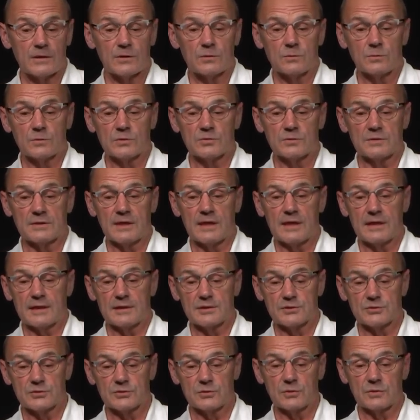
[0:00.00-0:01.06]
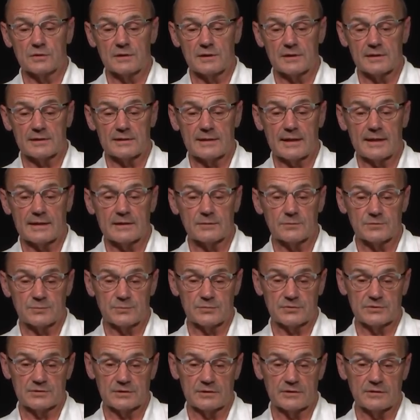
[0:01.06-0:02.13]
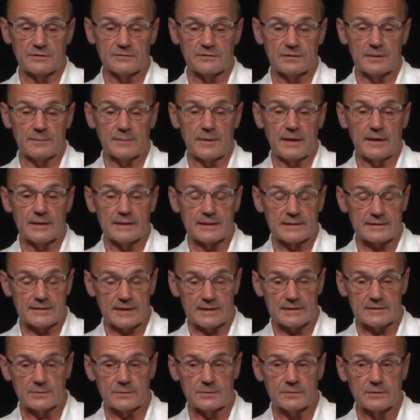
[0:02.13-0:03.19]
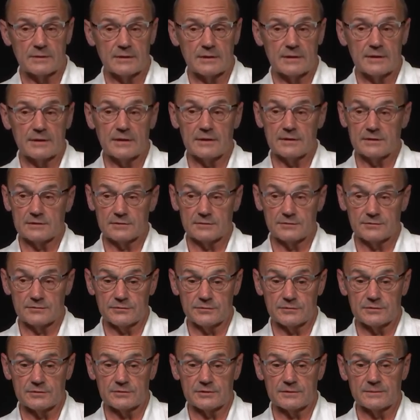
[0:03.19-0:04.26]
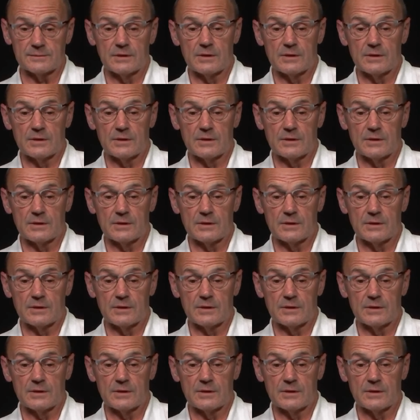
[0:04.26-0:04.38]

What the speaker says: which would then ensure that the data was preserved and made accessible into the future.